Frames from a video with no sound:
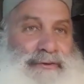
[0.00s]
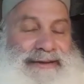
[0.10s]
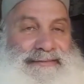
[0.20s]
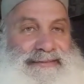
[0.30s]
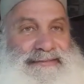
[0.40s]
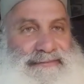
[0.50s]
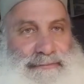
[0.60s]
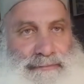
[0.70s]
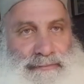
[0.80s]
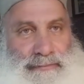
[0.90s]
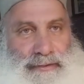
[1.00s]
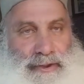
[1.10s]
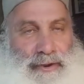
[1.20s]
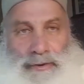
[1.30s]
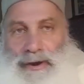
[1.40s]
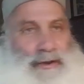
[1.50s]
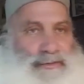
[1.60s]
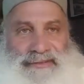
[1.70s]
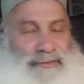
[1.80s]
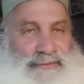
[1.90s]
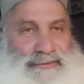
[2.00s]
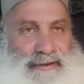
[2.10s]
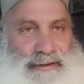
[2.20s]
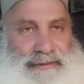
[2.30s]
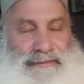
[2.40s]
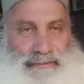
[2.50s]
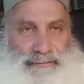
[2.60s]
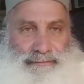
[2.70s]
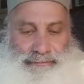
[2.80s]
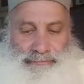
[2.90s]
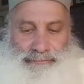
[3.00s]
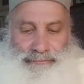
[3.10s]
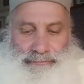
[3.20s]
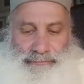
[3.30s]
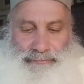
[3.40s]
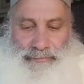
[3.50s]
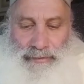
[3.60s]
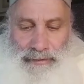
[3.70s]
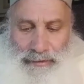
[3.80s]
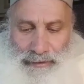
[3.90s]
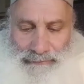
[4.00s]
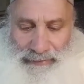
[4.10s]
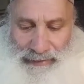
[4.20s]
system where all the souls are connected. When